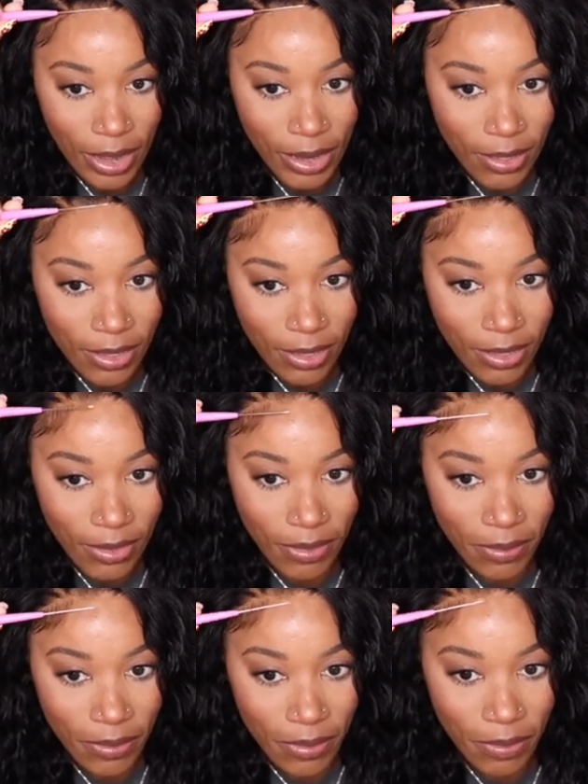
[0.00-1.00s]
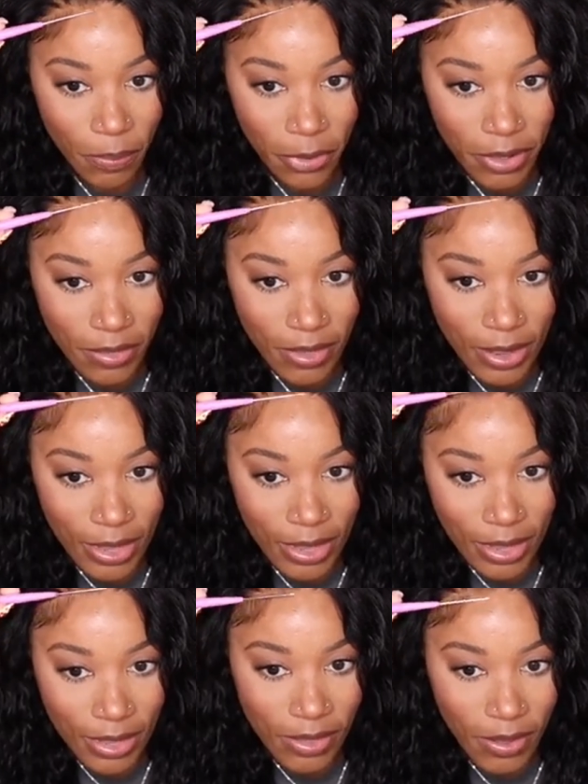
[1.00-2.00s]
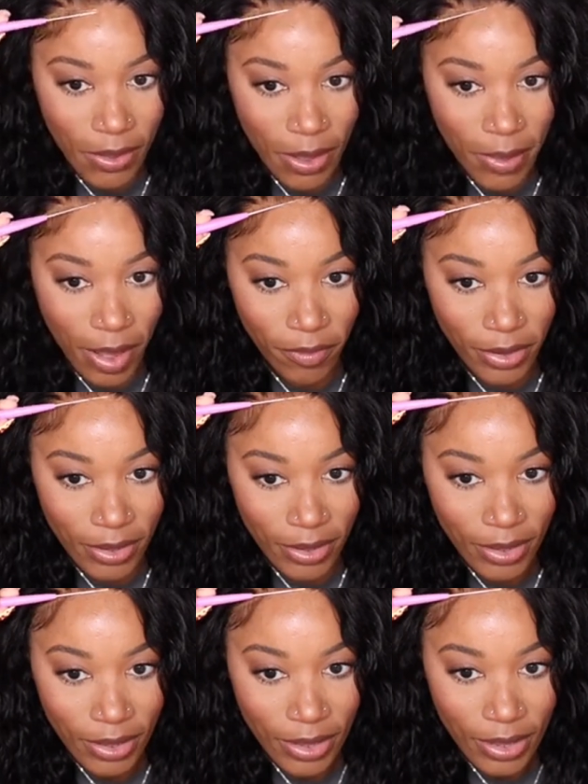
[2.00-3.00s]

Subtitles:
and it's pretty snug, so I'm having to